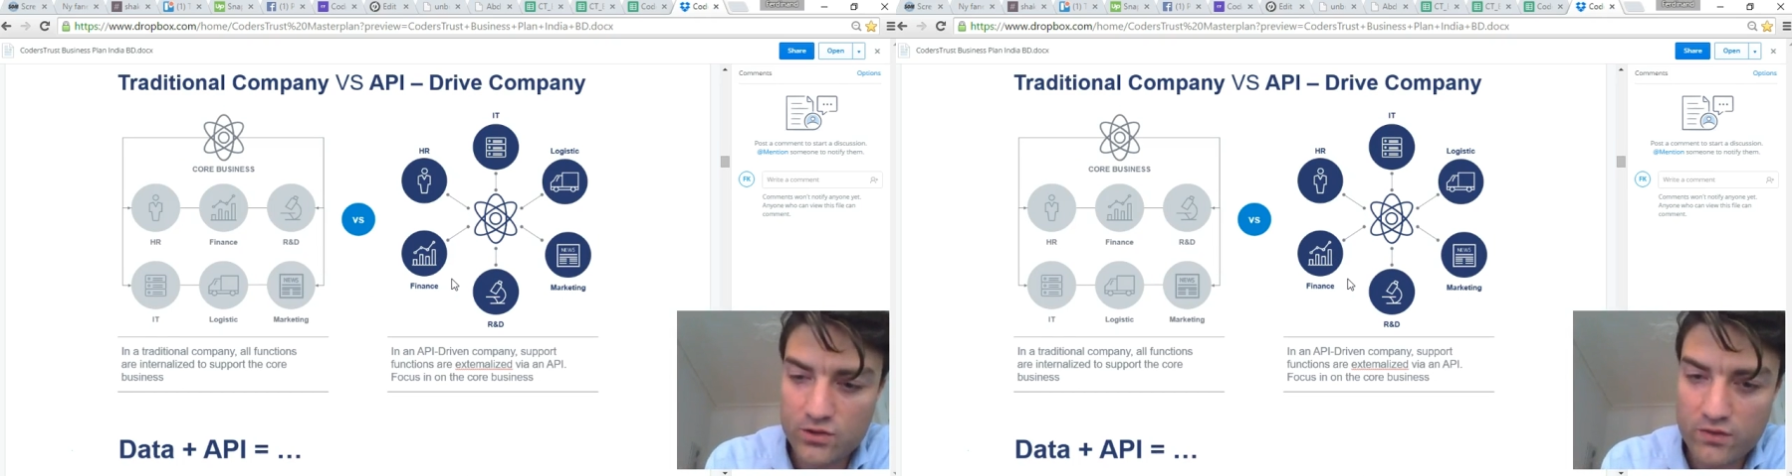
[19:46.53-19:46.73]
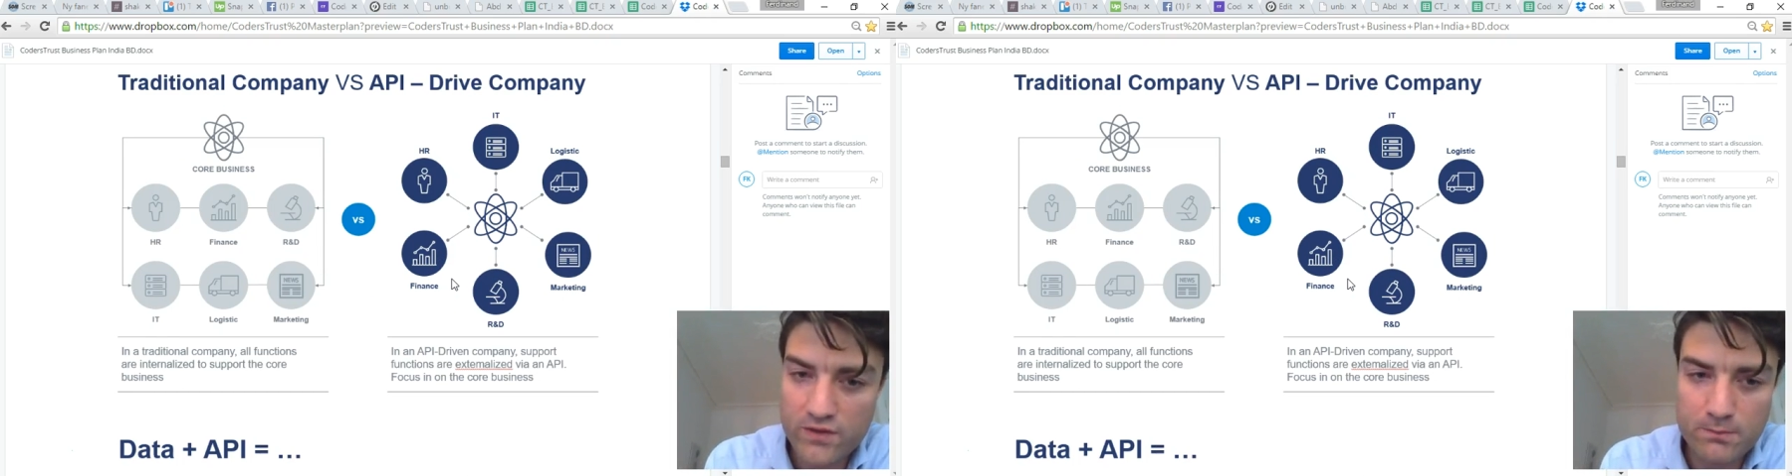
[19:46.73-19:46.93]

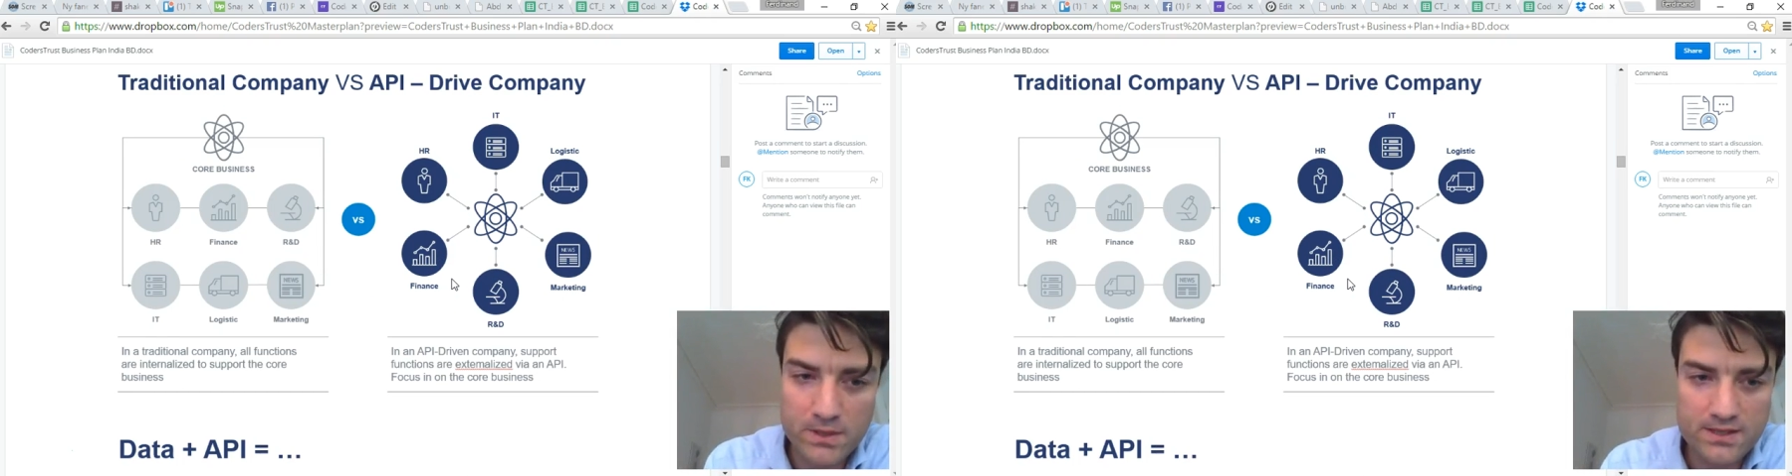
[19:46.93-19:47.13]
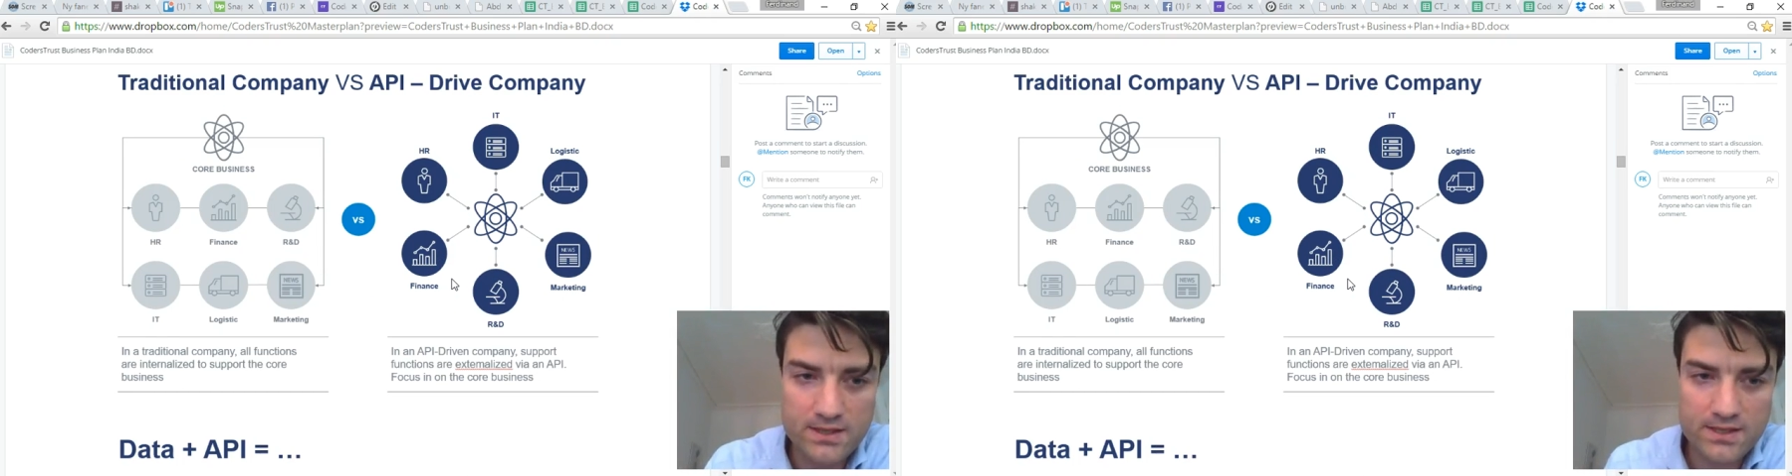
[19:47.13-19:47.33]
driven
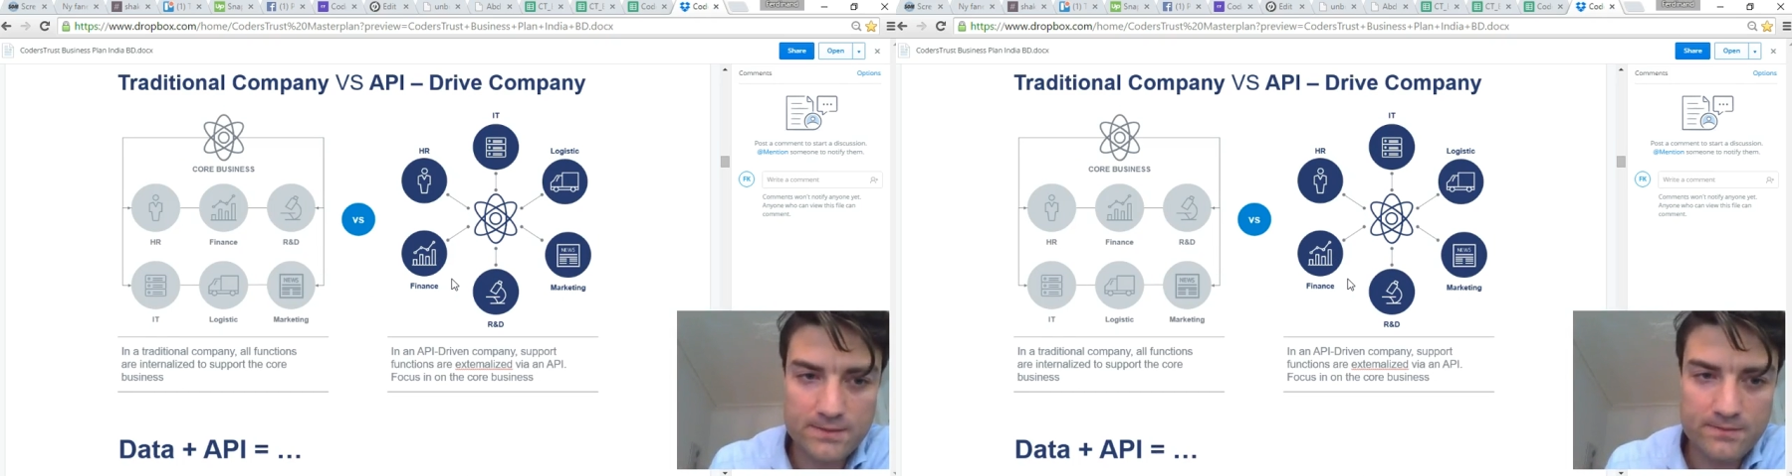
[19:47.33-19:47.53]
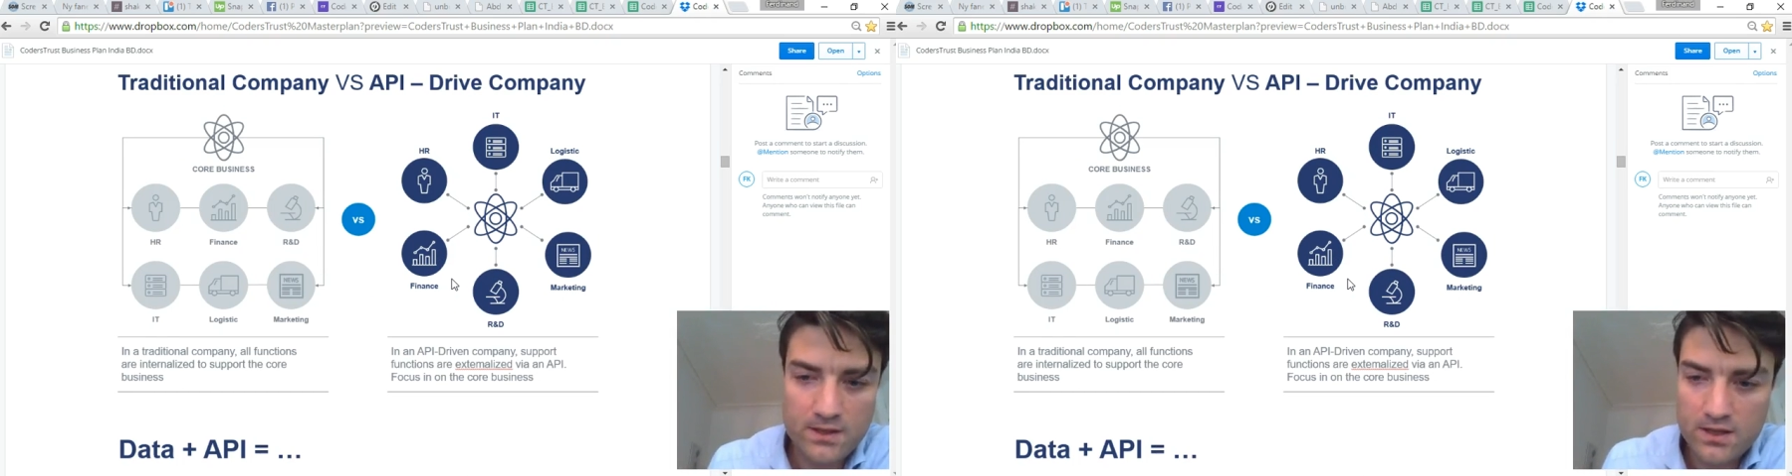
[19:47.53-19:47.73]
business.